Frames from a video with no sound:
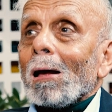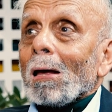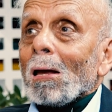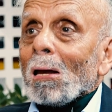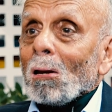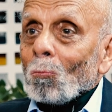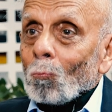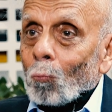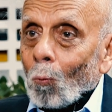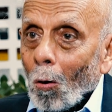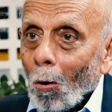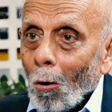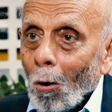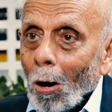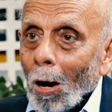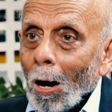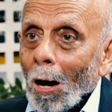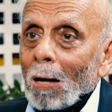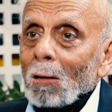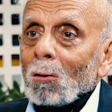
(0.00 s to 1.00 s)
In
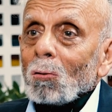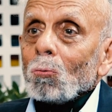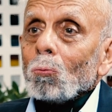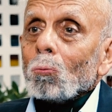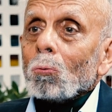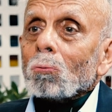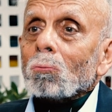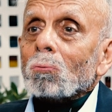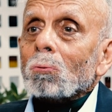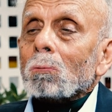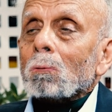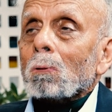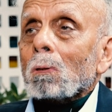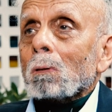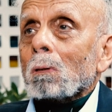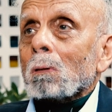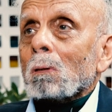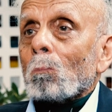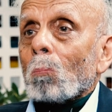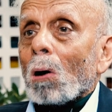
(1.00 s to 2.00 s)
war, I used
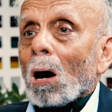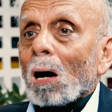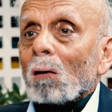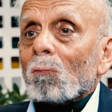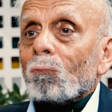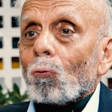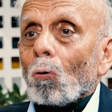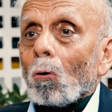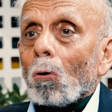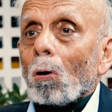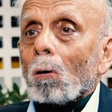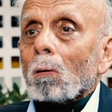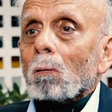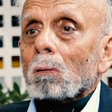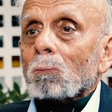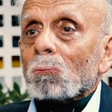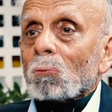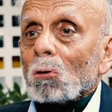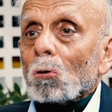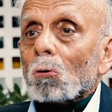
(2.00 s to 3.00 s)
the Mark IV
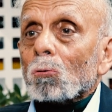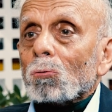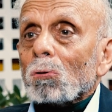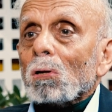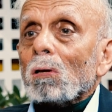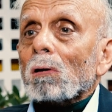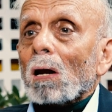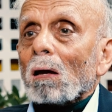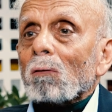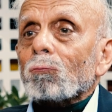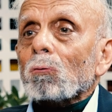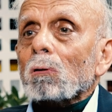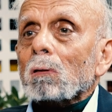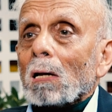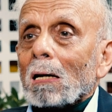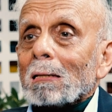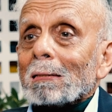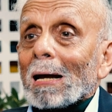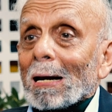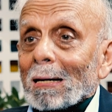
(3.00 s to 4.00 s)
303 rifle
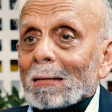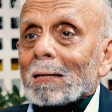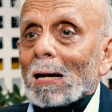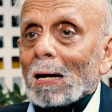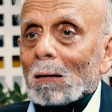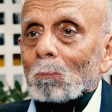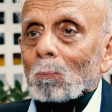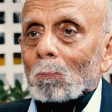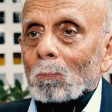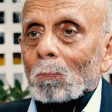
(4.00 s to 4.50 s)
at that time.